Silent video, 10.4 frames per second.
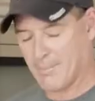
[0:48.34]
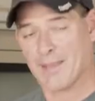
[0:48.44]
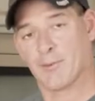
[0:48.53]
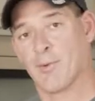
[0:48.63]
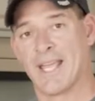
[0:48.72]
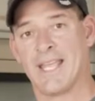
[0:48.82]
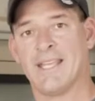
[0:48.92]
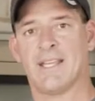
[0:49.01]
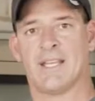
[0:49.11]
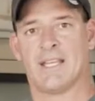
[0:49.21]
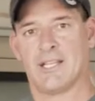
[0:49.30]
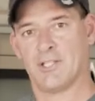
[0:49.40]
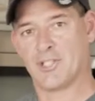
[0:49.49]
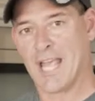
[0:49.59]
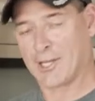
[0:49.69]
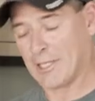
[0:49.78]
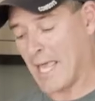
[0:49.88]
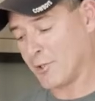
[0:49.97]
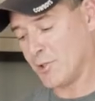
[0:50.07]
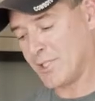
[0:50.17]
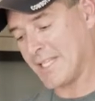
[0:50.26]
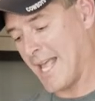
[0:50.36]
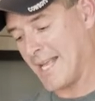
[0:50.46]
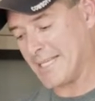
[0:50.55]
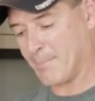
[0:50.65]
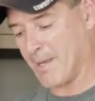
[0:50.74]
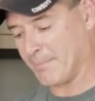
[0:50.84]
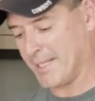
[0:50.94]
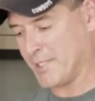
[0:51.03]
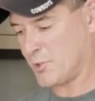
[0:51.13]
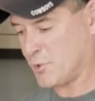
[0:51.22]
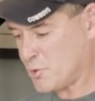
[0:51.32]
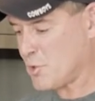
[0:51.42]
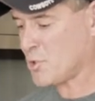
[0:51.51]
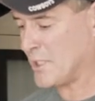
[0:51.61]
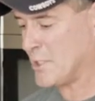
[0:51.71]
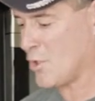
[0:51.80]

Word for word: By the way, jack-o'-lantern sized pumpkins usually